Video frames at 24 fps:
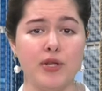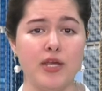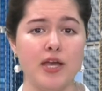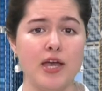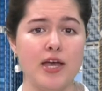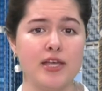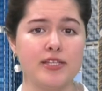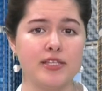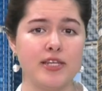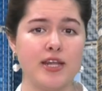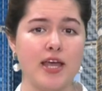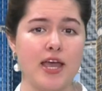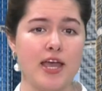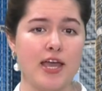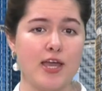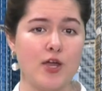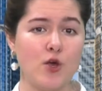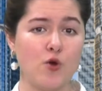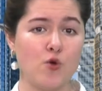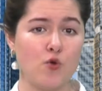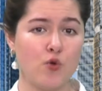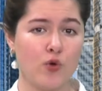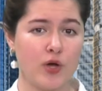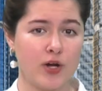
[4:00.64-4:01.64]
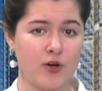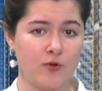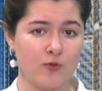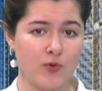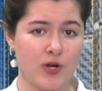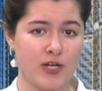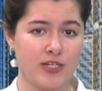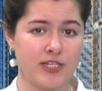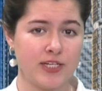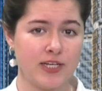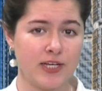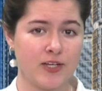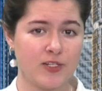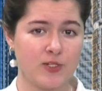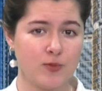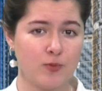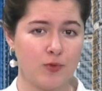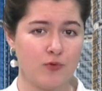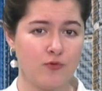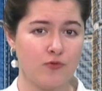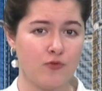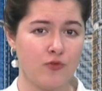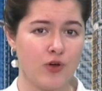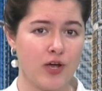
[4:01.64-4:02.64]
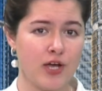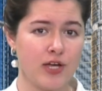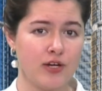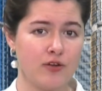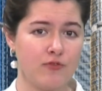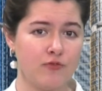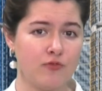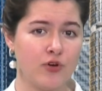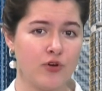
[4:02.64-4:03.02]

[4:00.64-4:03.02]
has an A credit rating to provide for an